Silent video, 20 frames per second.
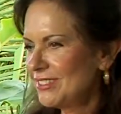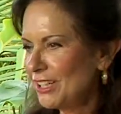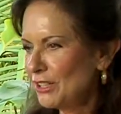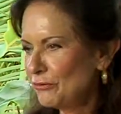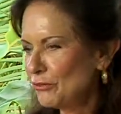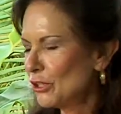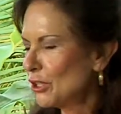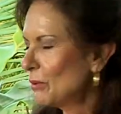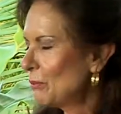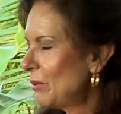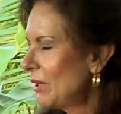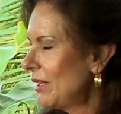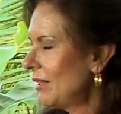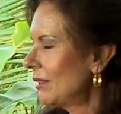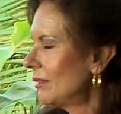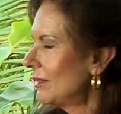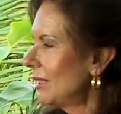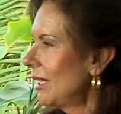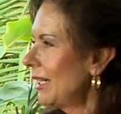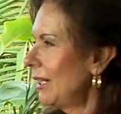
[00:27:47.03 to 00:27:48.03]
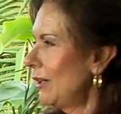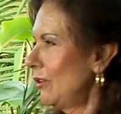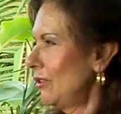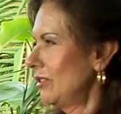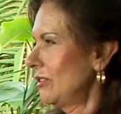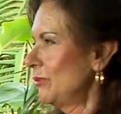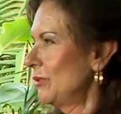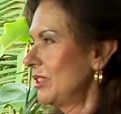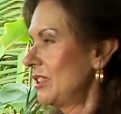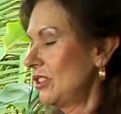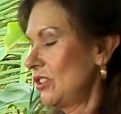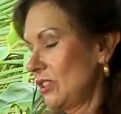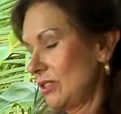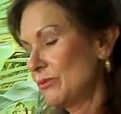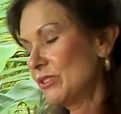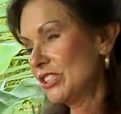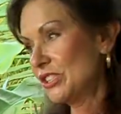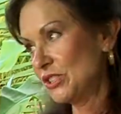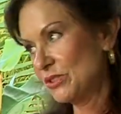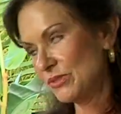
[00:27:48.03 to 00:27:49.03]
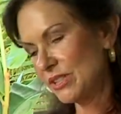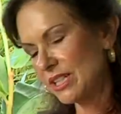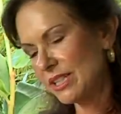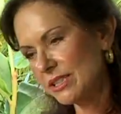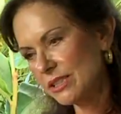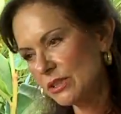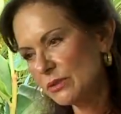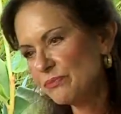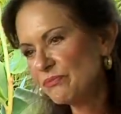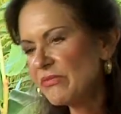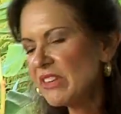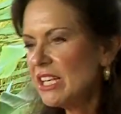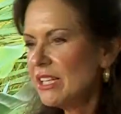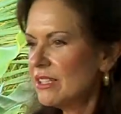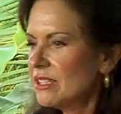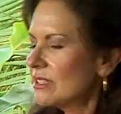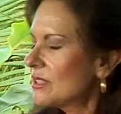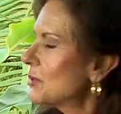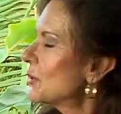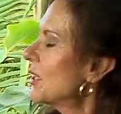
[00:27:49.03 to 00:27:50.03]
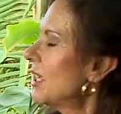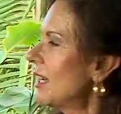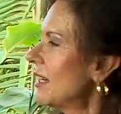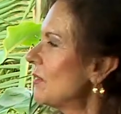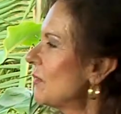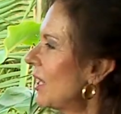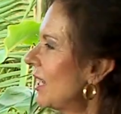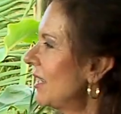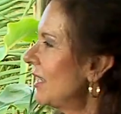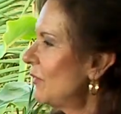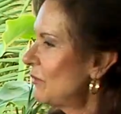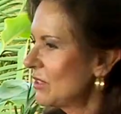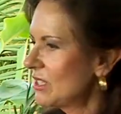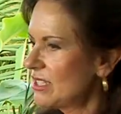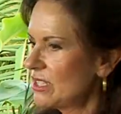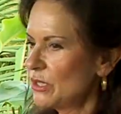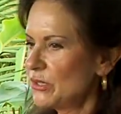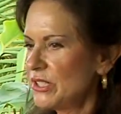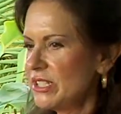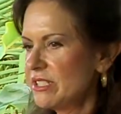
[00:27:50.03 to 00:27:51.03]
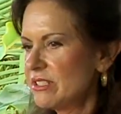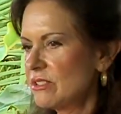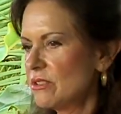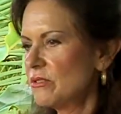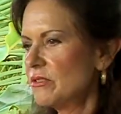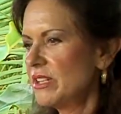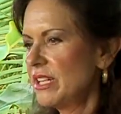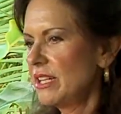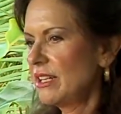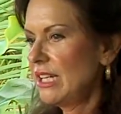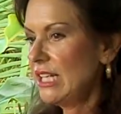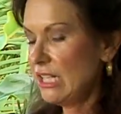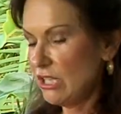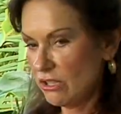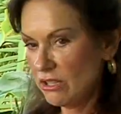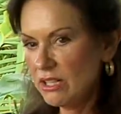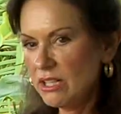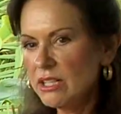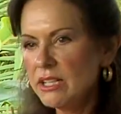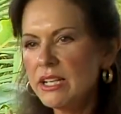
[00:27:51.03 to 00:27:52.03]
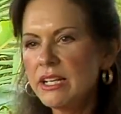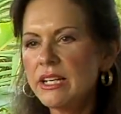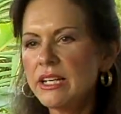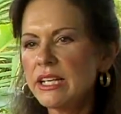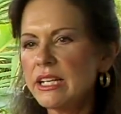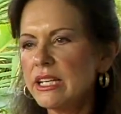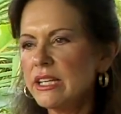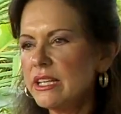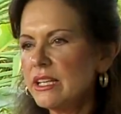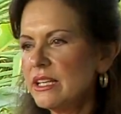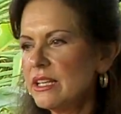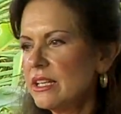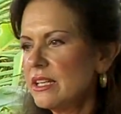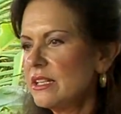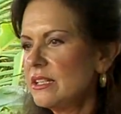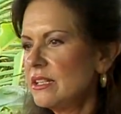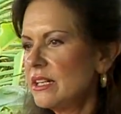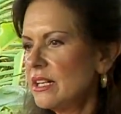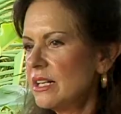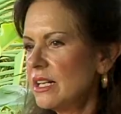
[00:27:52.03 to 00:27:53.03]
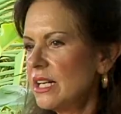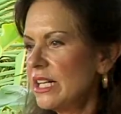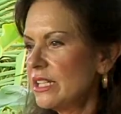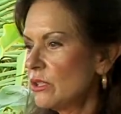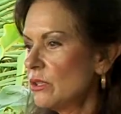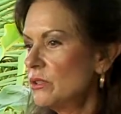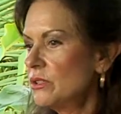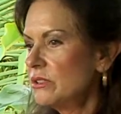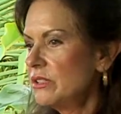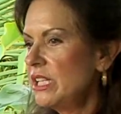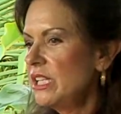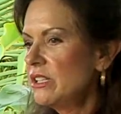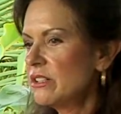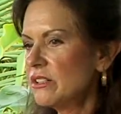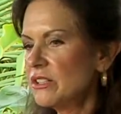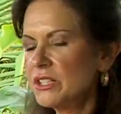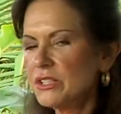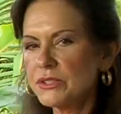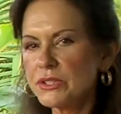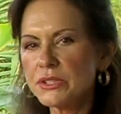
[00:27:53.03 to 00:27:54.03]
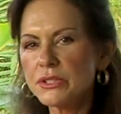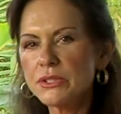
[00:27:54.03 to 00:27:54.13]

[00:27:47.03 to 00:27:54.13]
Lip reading: if you're going to paint in layers, which is what I do. So yeah, I have a series going here, and then at the Hui, you can go to